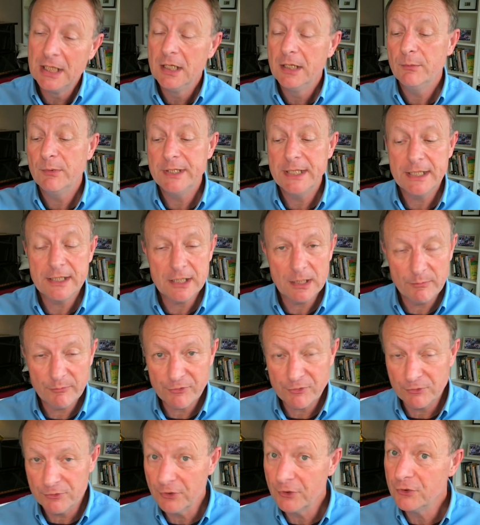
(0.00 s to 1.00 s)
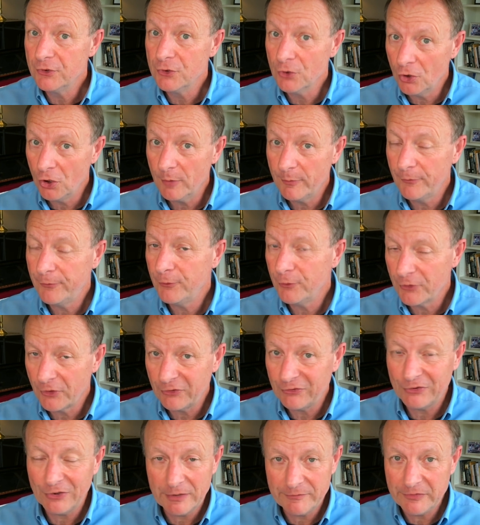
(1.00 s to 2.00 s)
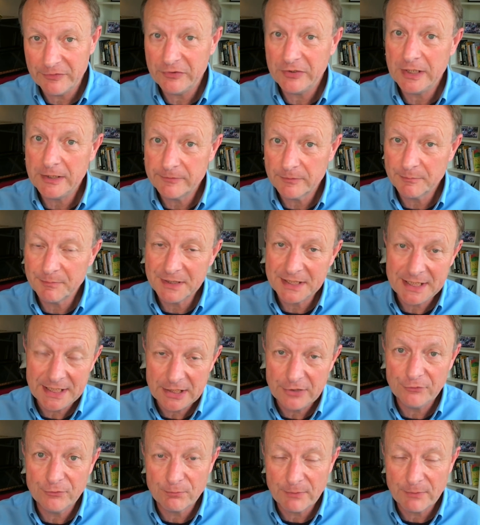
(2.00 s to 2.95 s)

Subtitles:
when they come through the door before the service even begins,